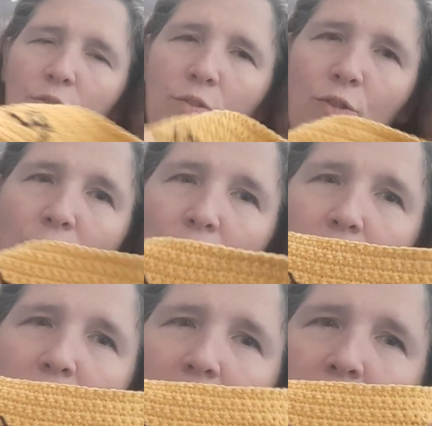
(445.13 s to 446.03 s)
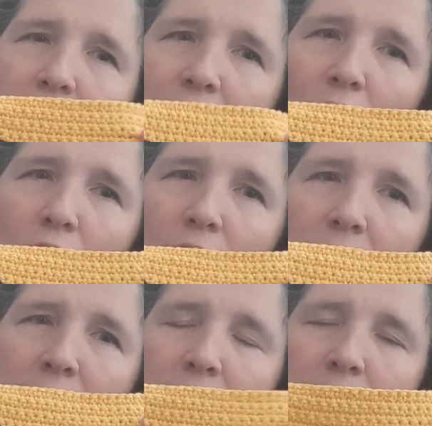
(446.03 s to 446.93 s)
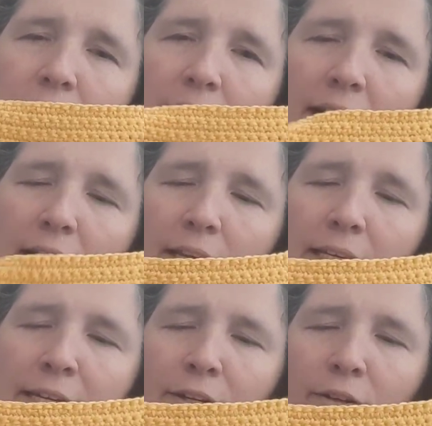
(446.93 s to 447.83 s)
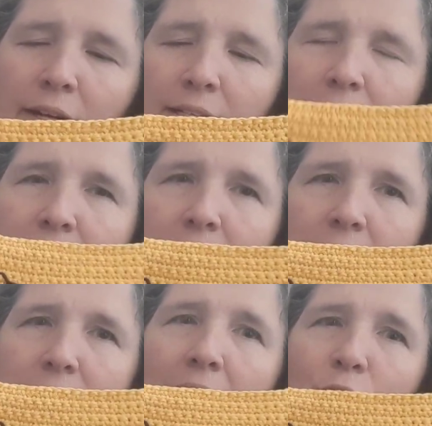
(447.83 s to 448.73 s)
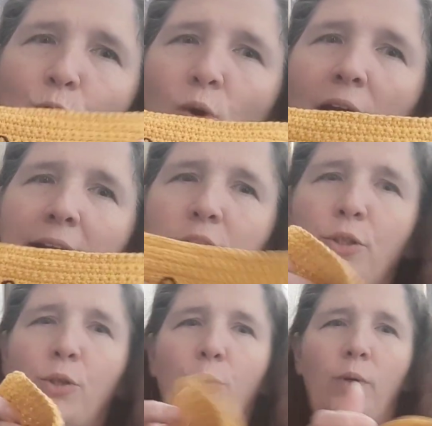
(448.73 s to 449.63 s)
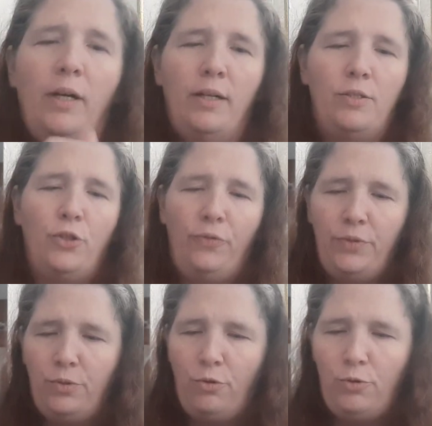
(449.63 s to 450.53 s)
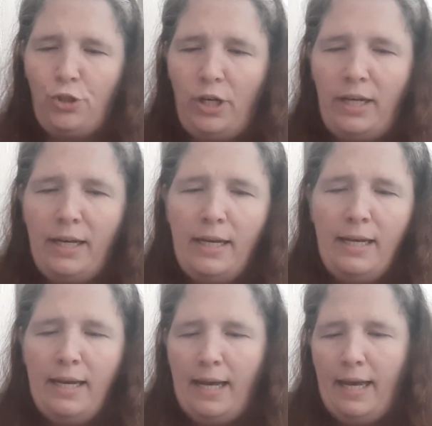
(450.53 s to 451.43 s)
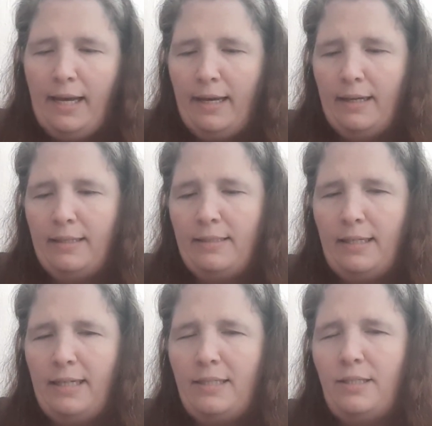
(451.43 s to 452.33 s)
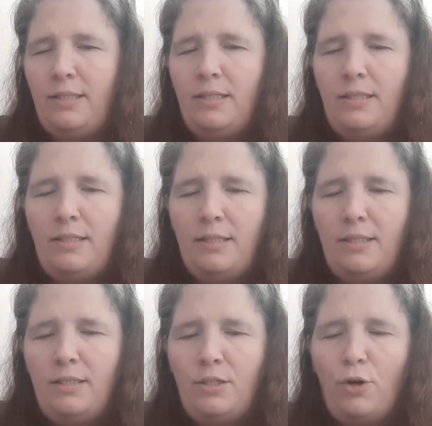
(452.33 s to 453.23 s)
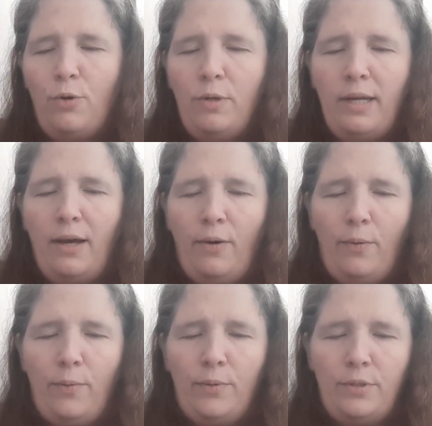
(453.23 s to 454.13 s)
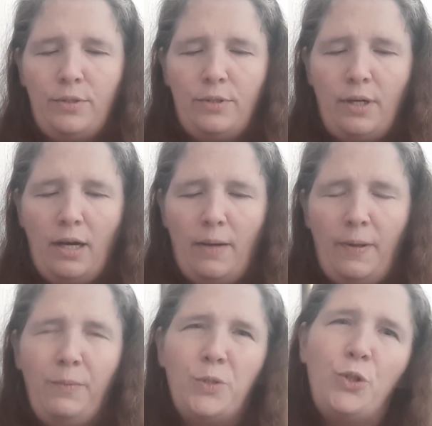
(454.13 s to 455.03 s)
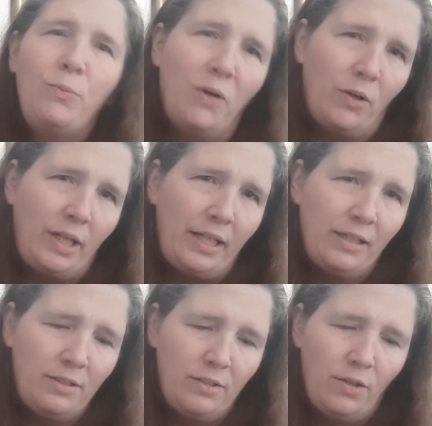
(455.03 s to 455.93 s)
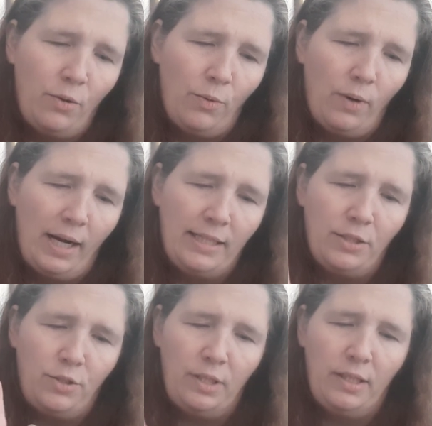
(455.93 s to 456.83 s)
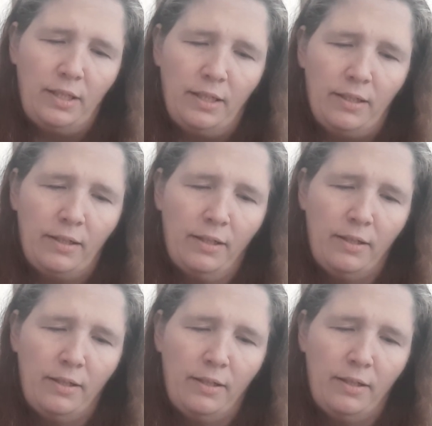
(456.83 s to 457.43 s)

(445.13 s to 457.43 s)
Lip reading: took a yarn and needle and did this. I tried to surface crochet, and it turned out it was too bulky, so I just did the